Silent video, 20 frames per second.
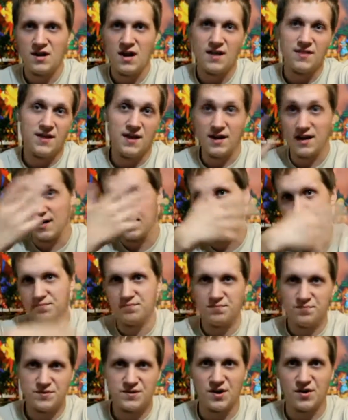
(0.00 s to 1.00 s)
And then I
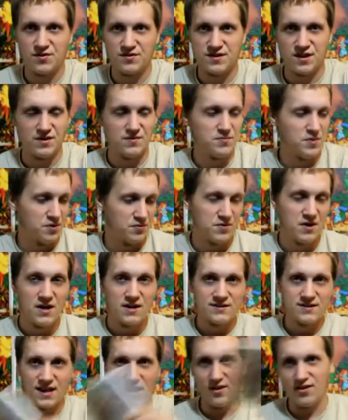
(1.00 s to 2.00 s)
can start Sun and Moon.
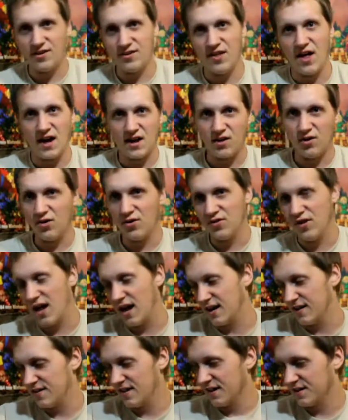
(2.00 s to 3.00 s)
So that'll unlock a whole
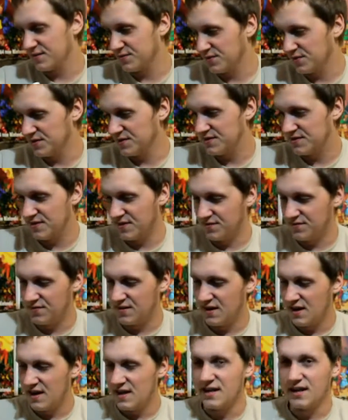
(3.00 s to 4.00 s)
lot of things once,
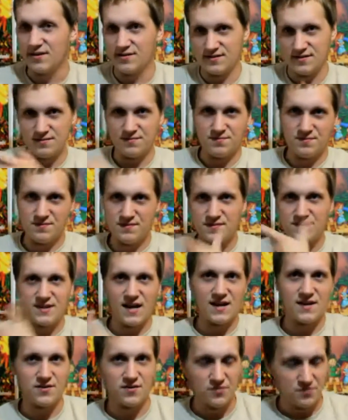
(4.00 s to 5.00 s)
it's a
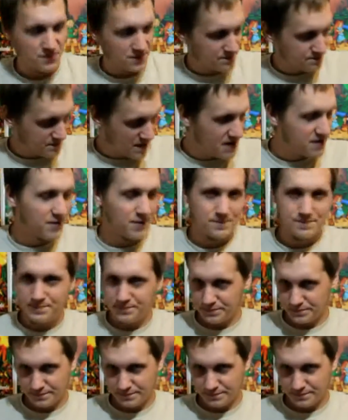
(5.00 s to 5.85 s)
cycle. But anyway,